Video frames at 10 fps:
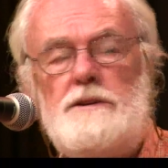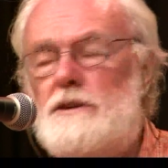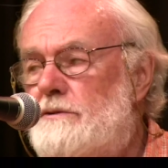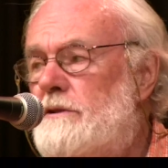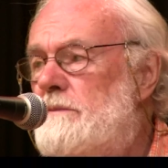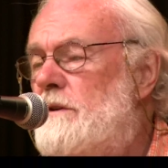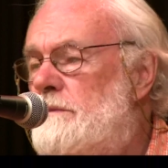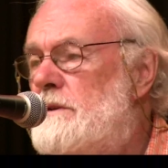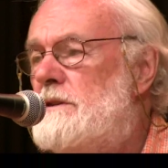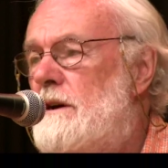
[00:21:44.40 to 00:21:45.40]
The social
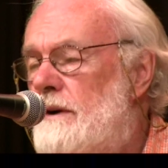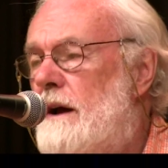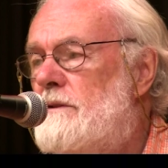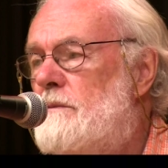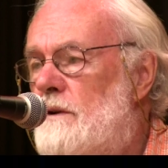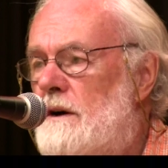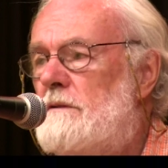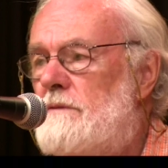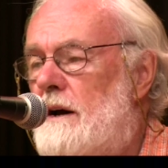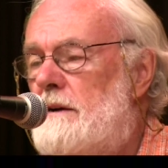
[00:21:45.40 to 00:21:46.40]
movements around the
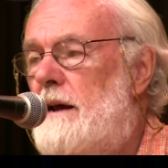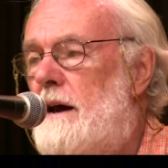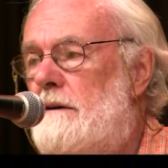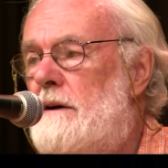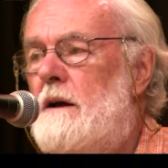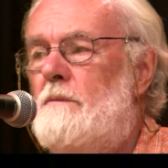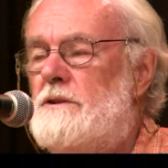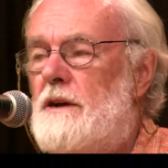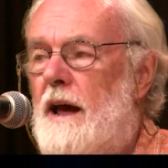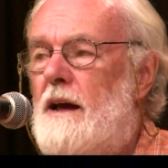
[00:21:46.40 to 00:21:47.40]
world right now,
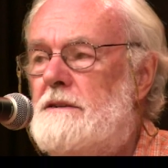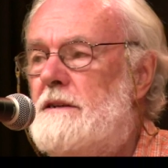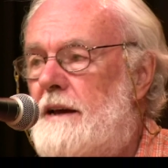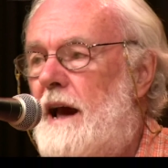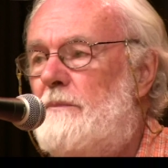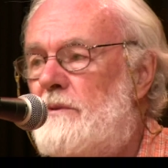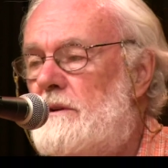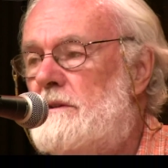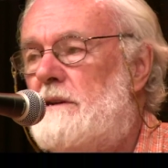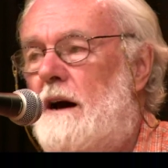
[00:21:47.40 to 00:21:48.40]
which are
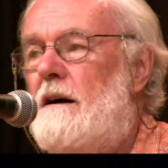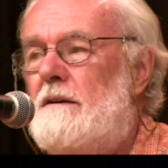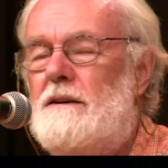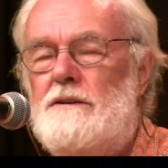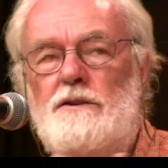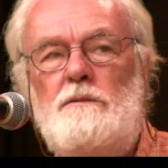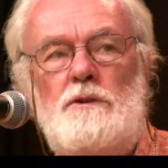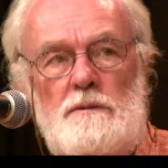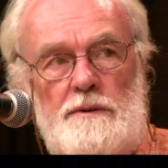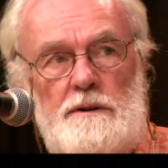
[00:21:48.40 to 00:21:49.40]
anti-capitalist, are
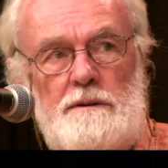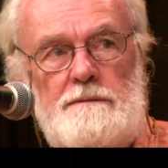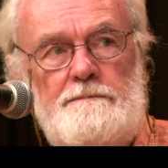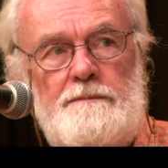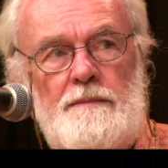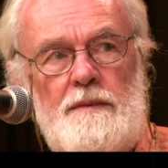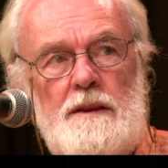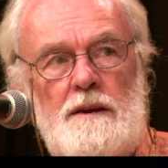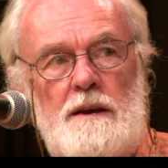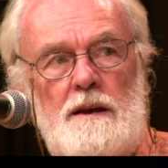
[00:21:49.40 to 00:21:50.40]
innumerable.
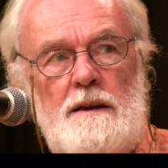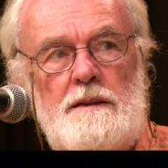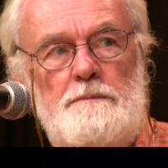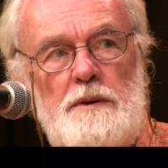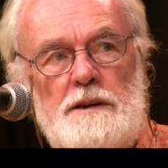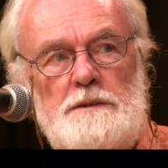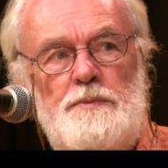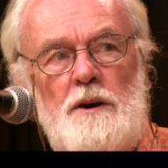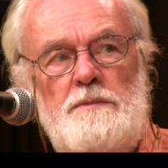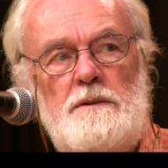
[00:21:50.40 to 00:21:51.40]
The
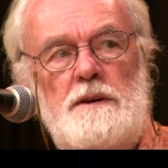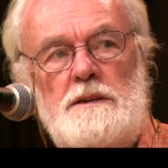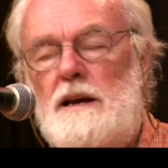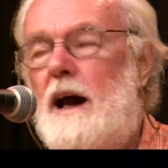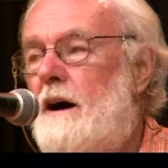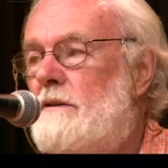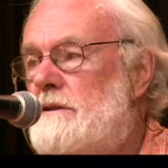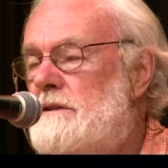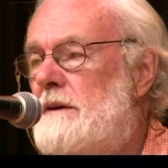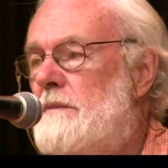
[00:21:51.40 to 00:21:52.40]
biggest problem is how
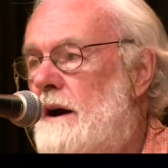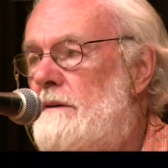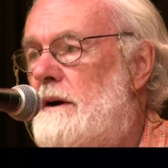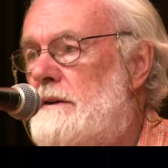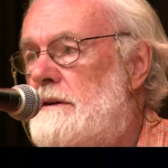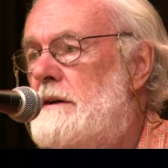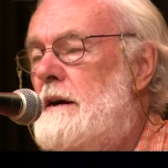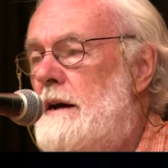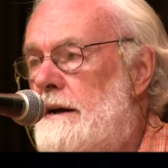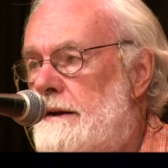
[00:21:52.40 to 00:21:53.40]
to somehow or other
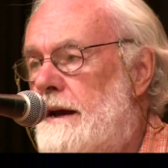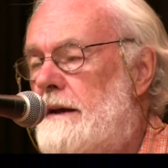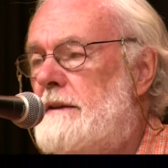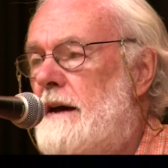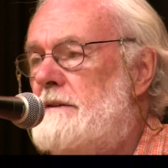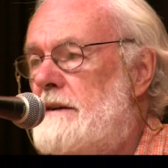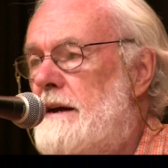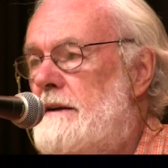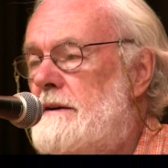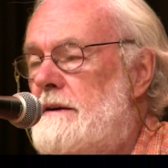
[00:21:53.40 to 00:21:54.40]
get that
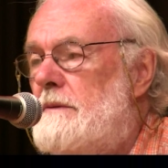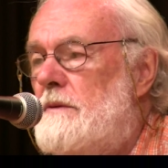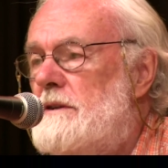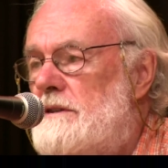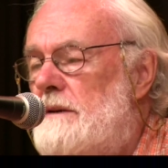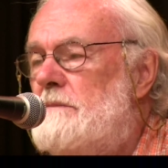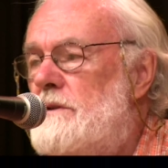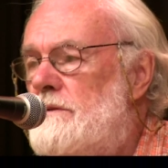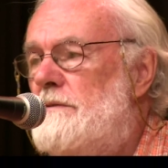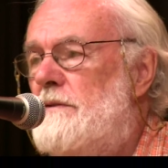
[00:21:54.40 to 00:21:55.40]
together in some
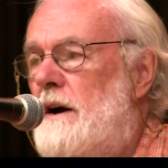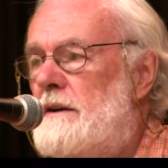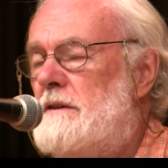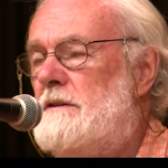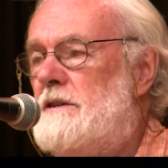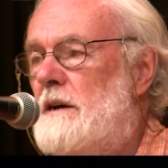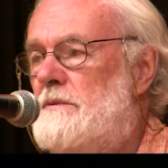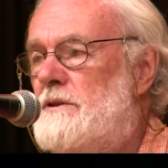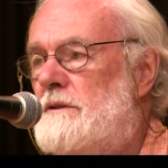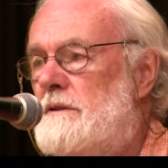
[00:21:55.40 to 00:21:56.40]
unified
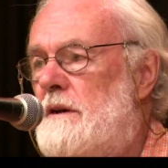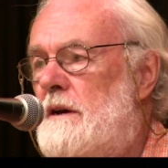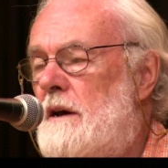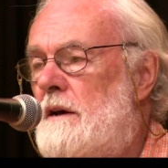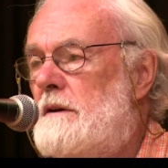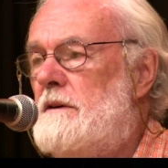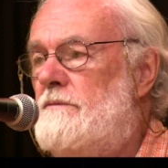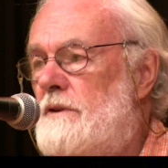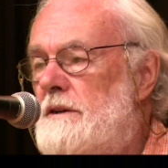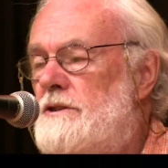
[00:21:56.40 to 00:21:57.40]
conception that
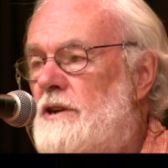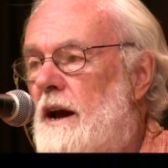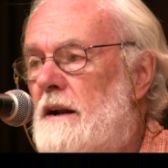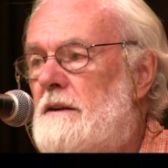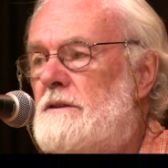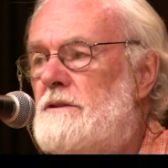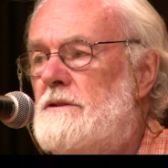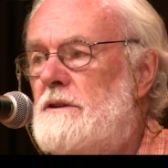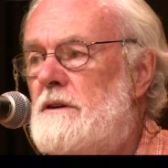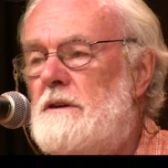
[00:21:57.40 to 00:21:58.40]
can really
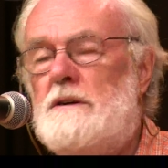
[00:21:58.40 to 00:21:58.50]
challenge